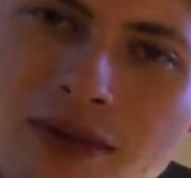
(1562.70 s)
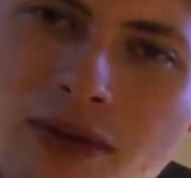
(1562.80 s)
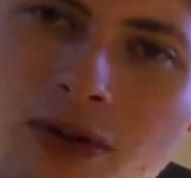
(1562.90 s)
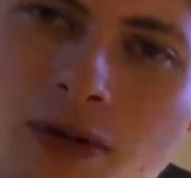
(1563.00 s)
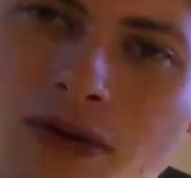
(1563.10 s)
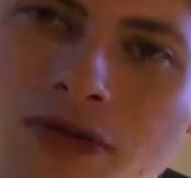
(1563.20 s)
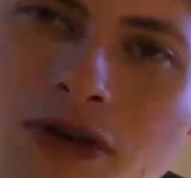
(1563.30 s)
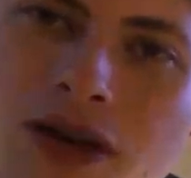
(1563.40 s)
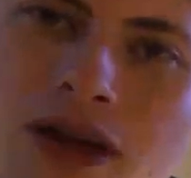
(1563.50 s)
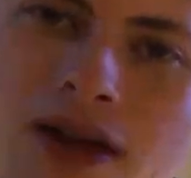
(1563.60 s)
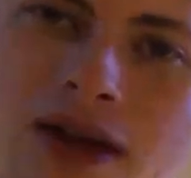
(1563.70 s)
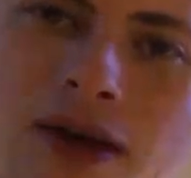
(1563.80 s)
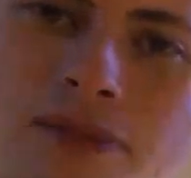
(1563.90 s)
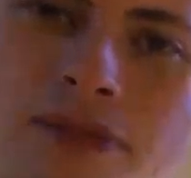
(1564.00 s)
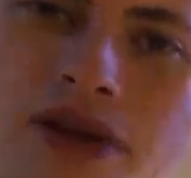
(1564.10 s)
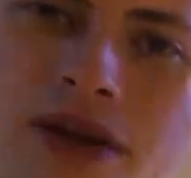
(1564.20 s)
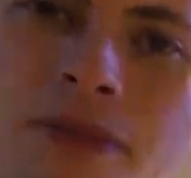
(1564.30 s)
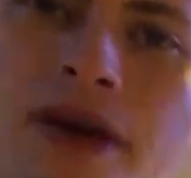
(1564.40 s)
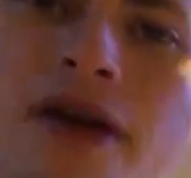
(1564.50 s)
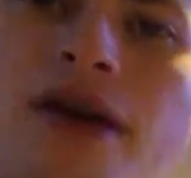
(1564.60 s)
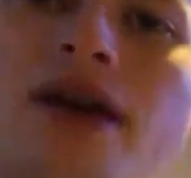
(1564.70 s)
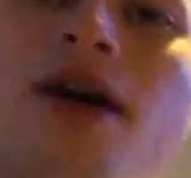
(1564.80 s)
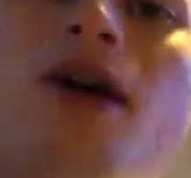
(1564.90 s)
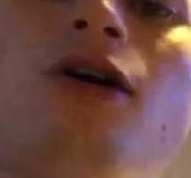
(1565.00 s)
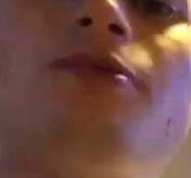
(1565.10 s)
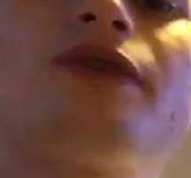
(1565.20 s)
wall. Will finally be done. Hope it